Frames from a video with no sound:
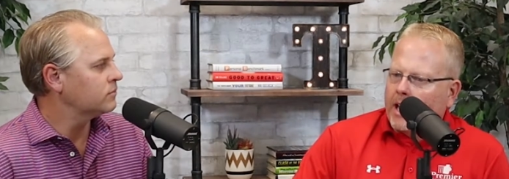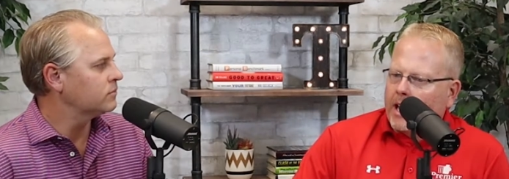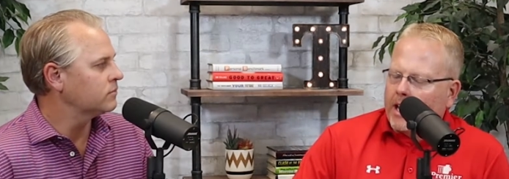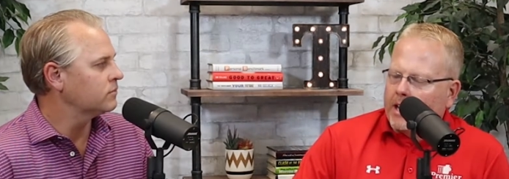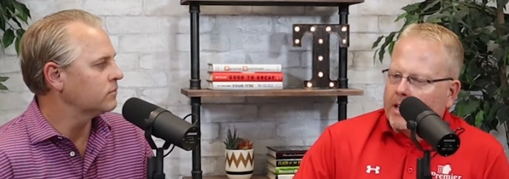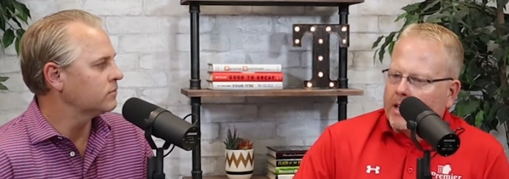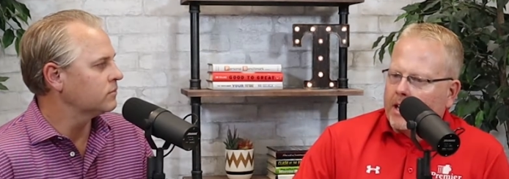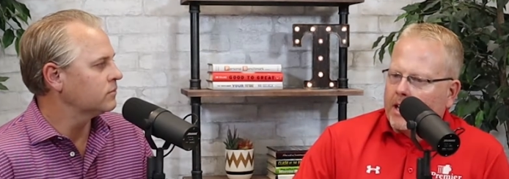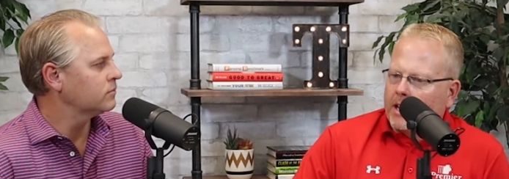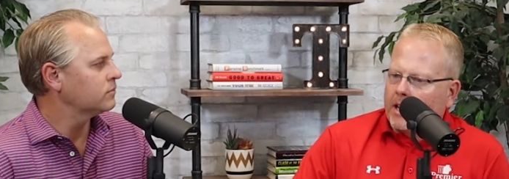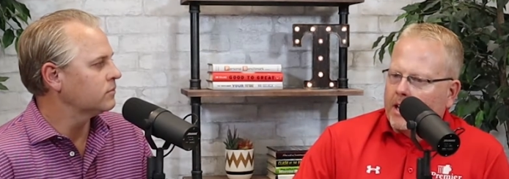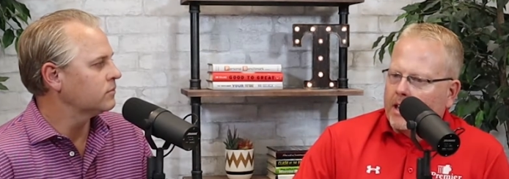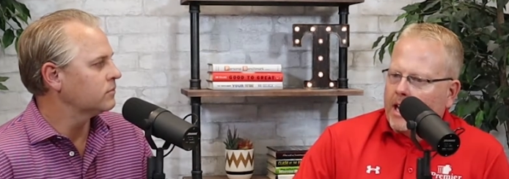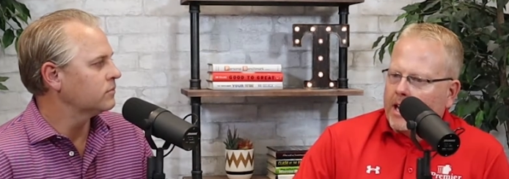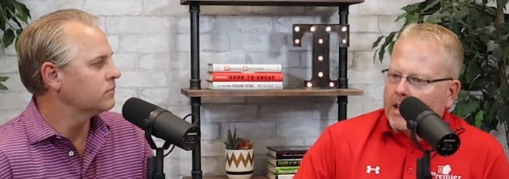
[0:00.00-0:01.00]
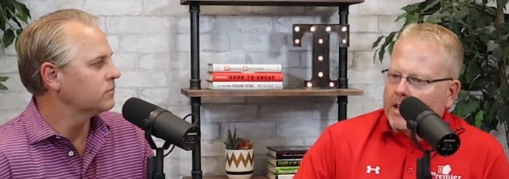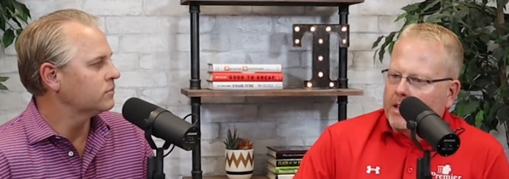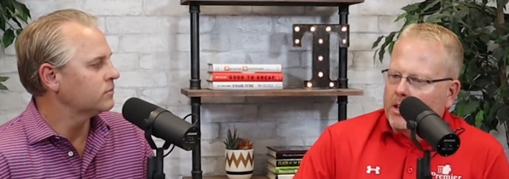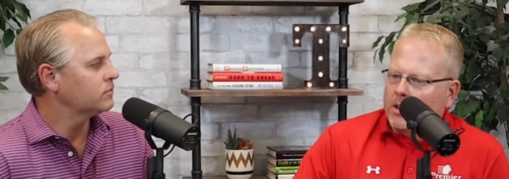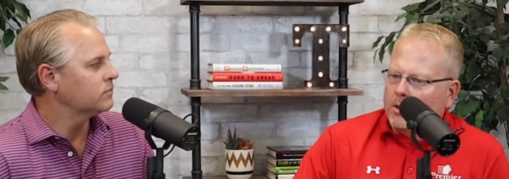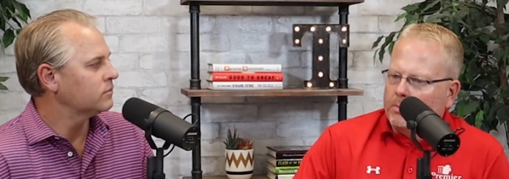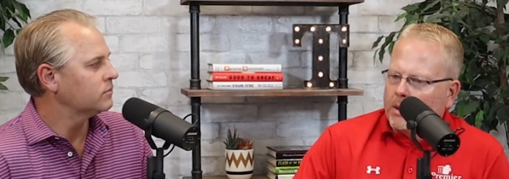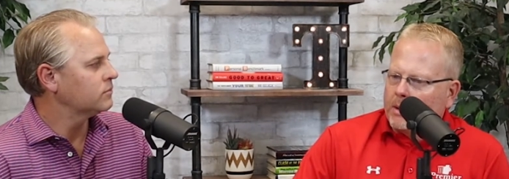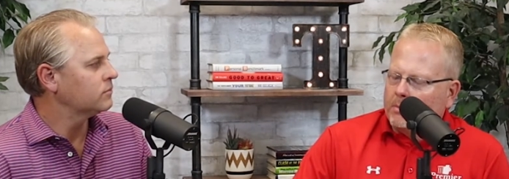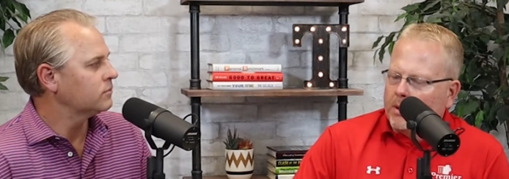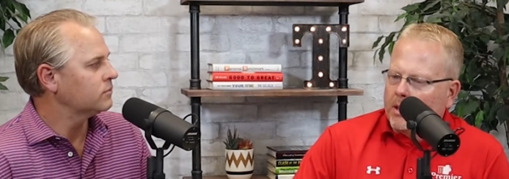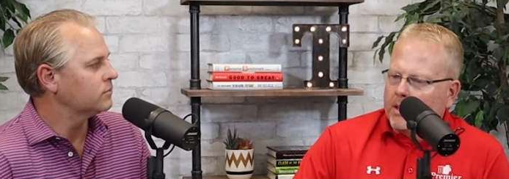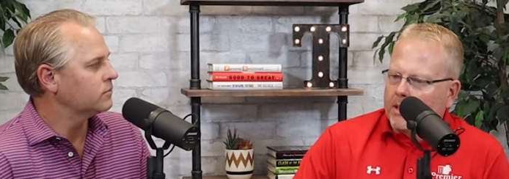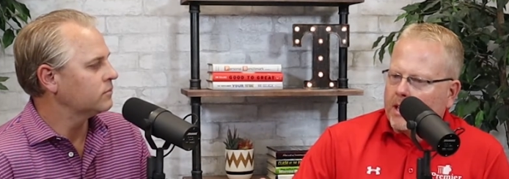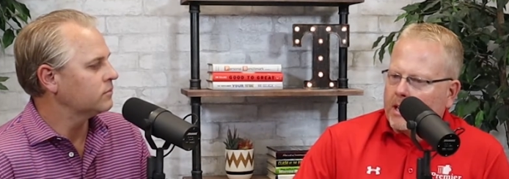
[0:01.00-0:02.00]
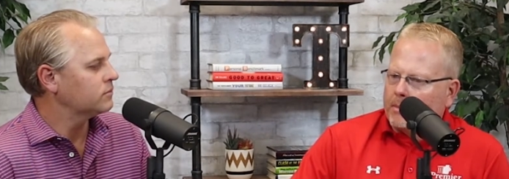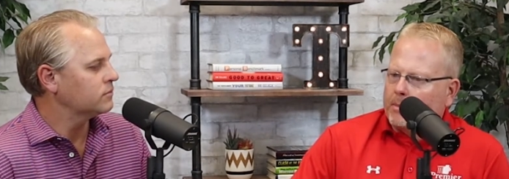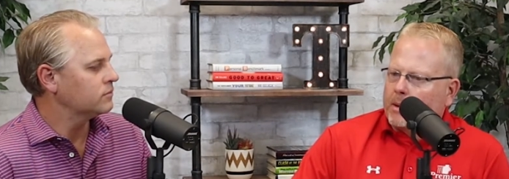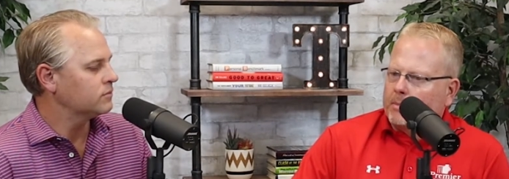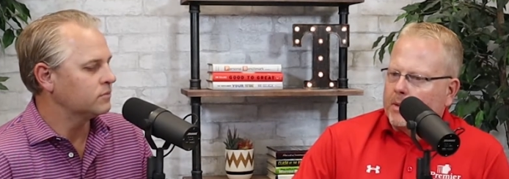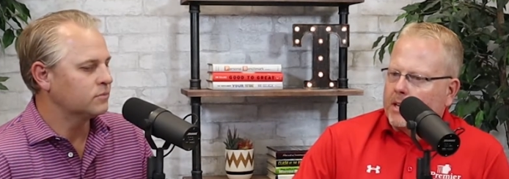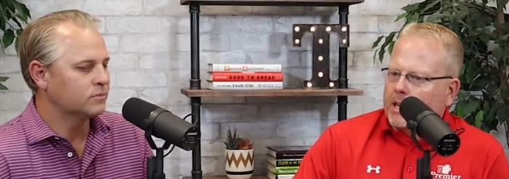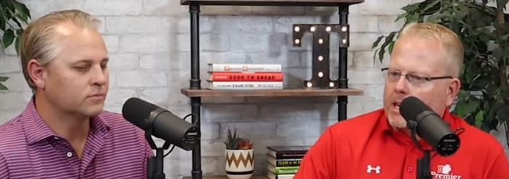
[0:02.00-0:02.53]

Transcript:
Speaker 1: And a lot of new people and a lot of people